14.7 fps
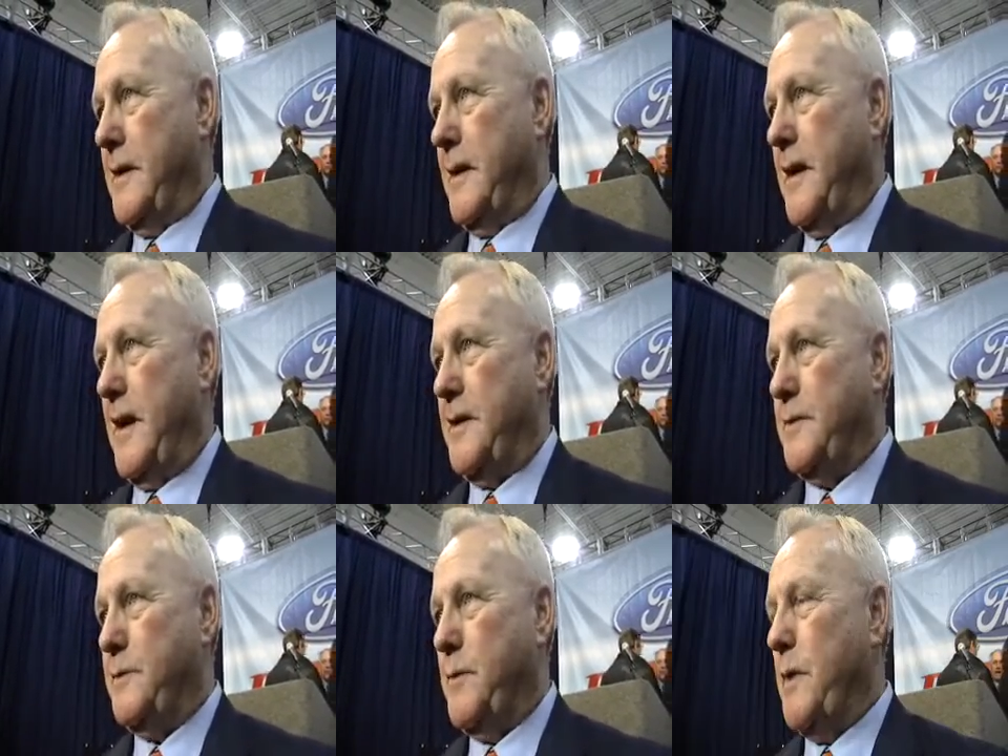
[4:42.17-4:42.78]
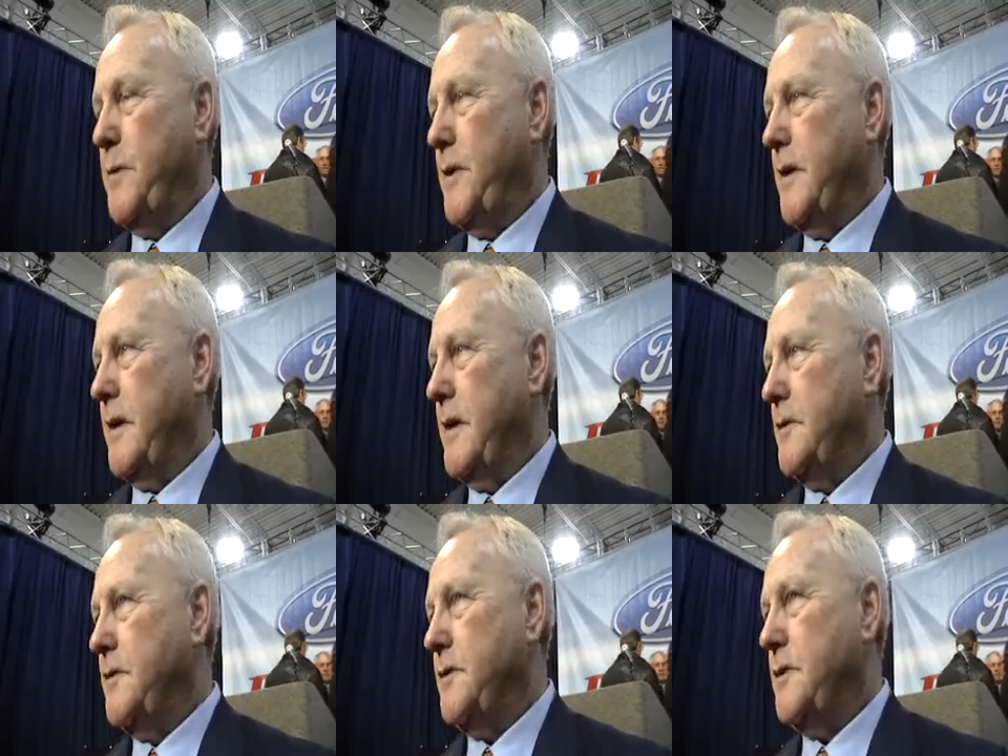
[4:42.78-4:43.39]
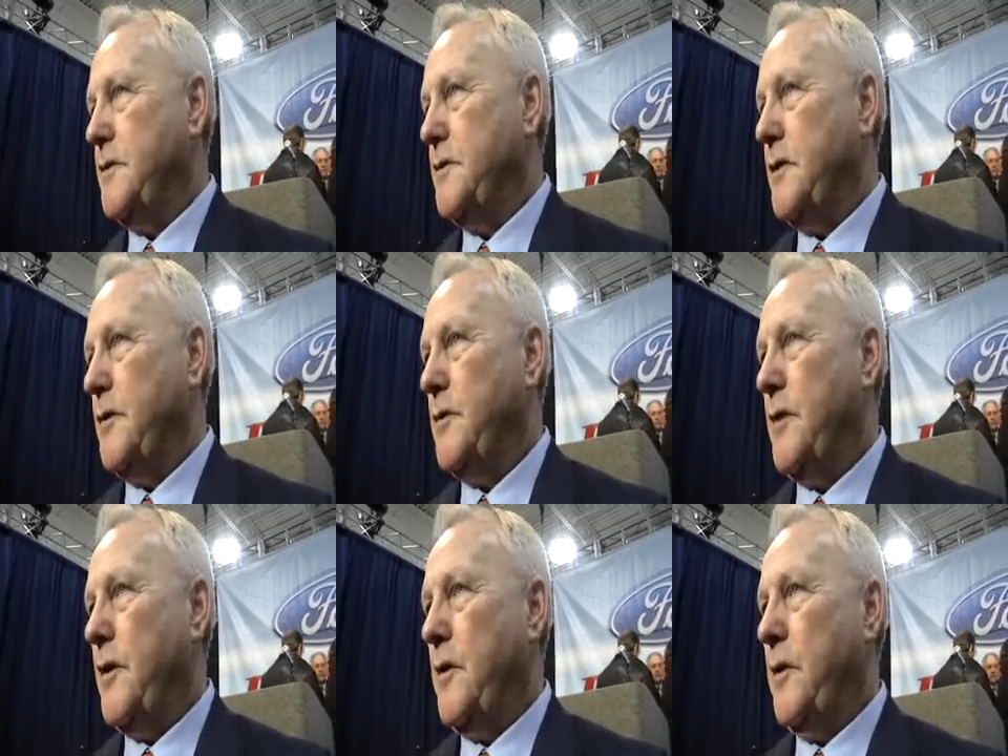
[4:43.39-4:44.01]
guys bumping against each
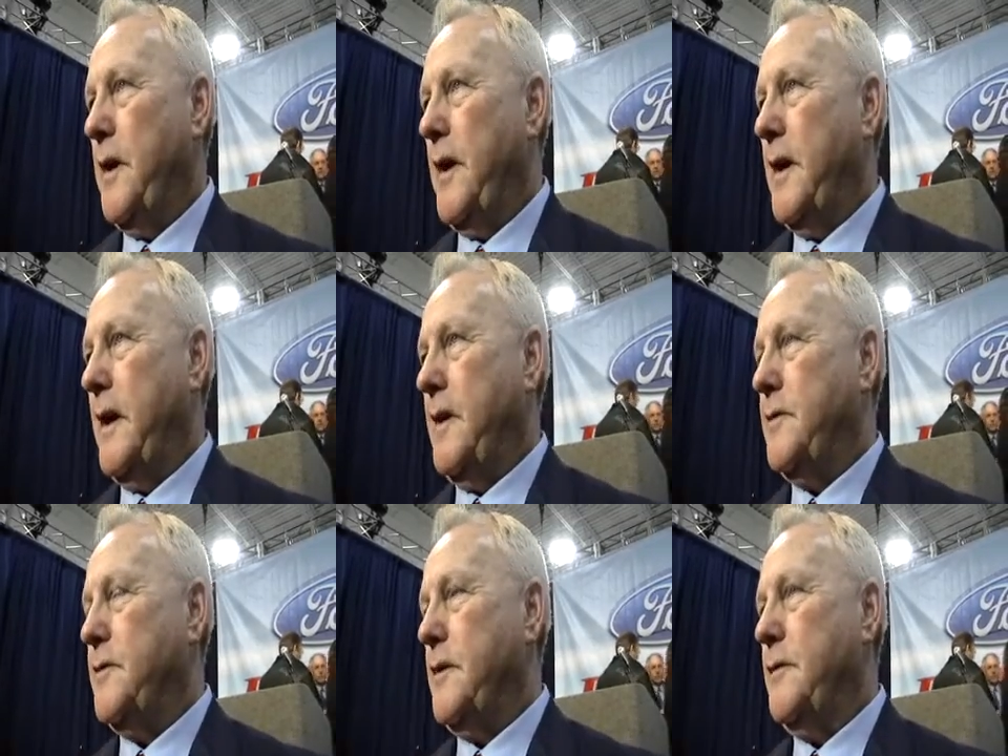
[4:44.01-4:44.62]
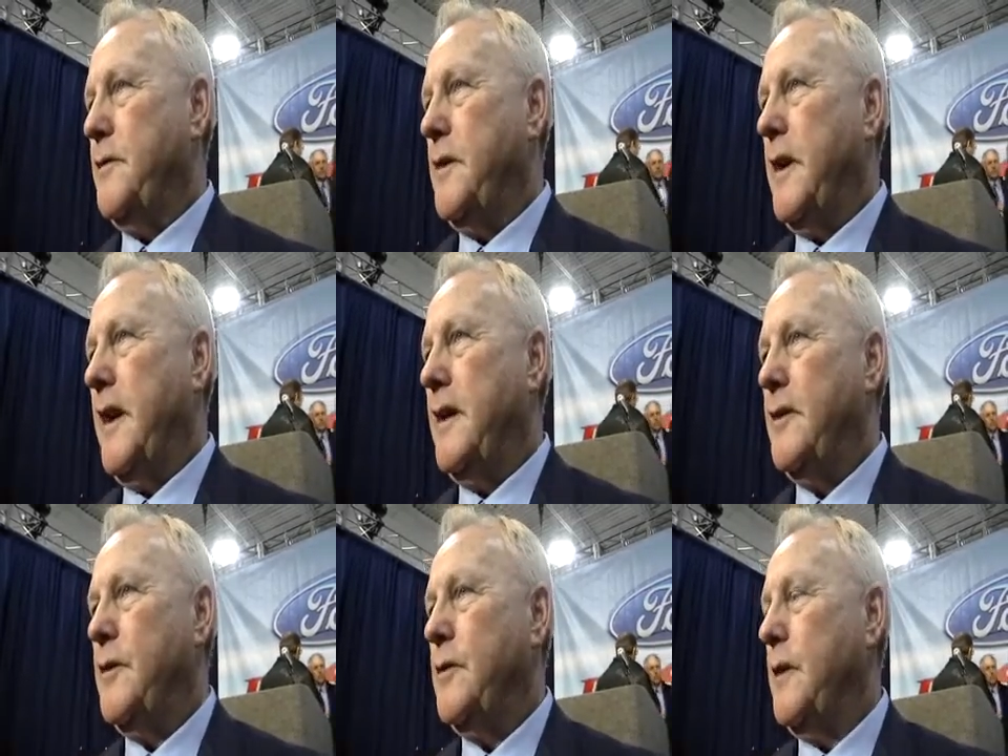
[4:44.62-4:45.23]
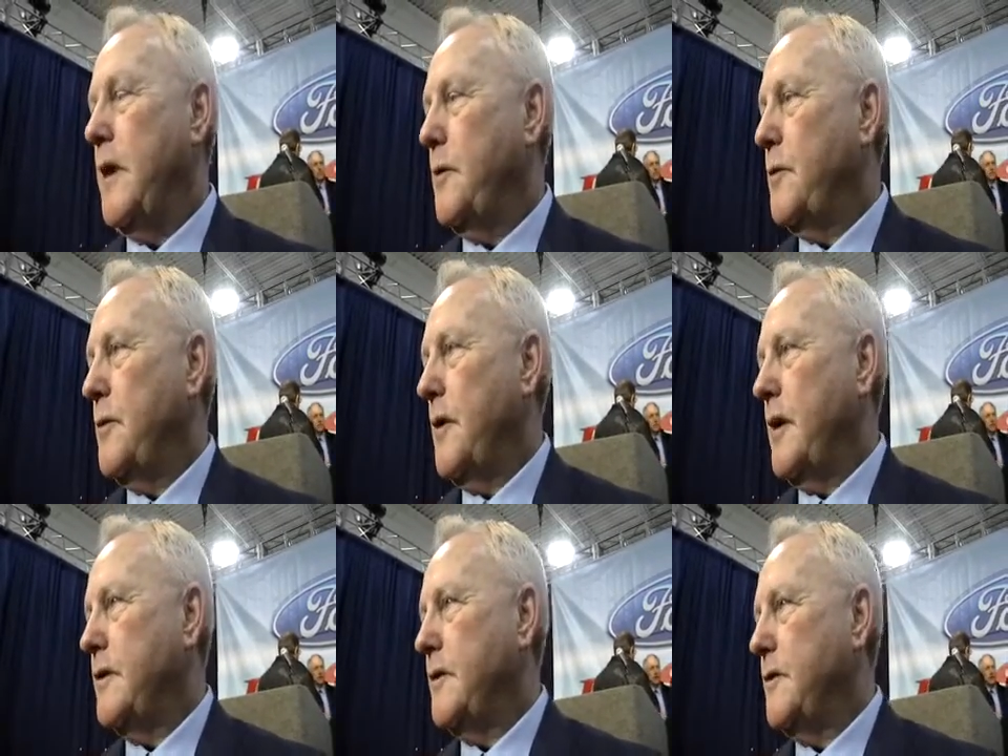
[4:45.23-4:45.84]
other and all that kind of stuff. You can't do that when
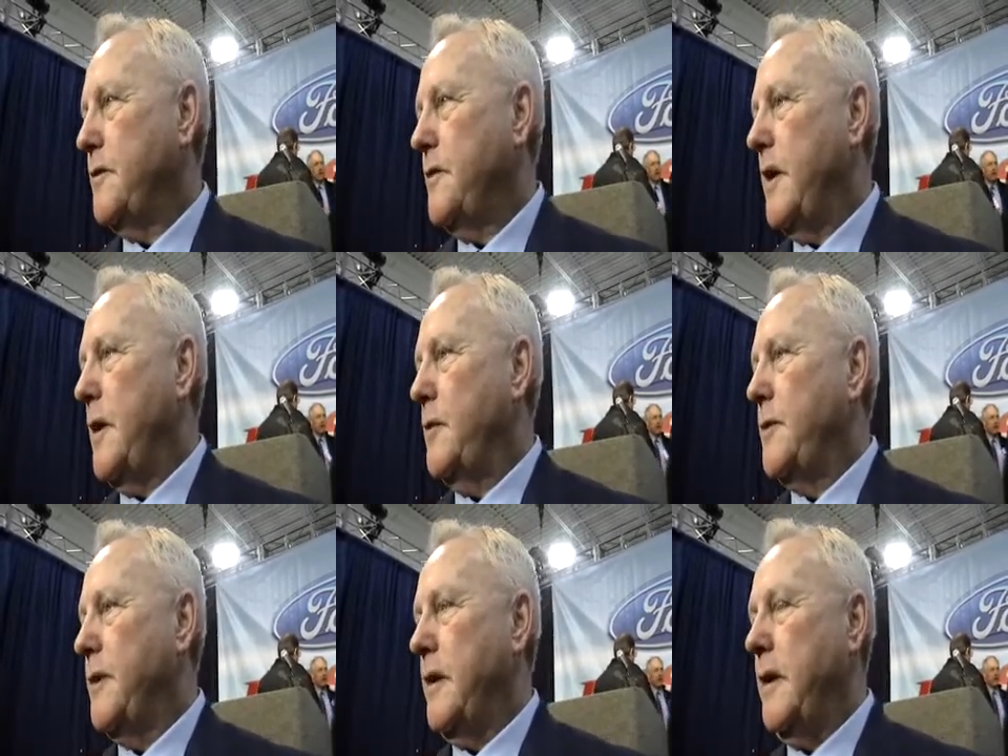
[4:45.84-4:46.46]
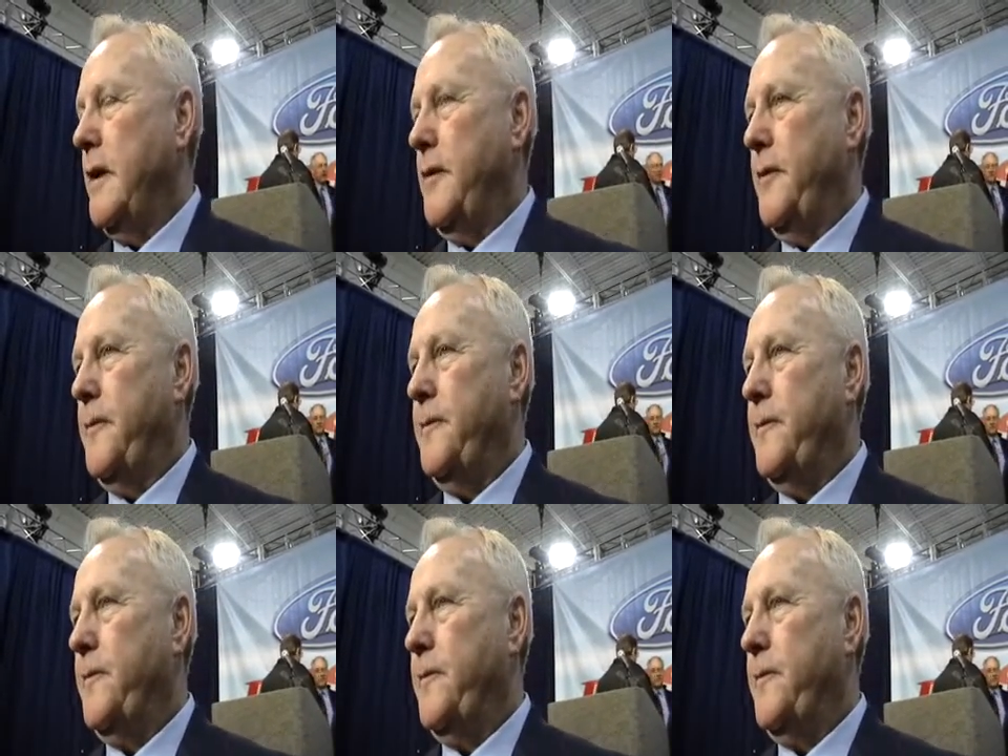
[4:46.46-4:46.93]
you're out there following the leader.